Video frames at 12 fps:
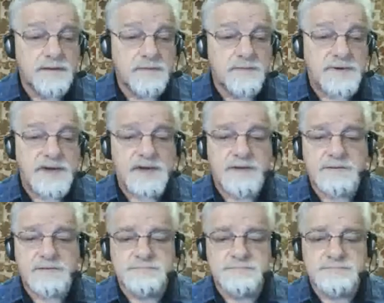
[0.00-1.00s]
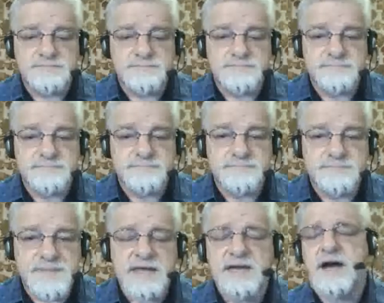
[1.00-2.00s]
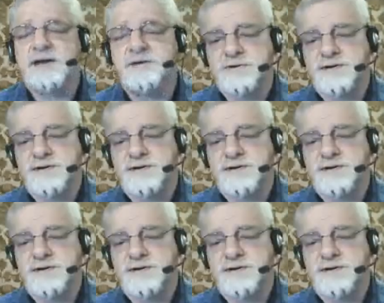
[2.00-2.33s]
well, I don't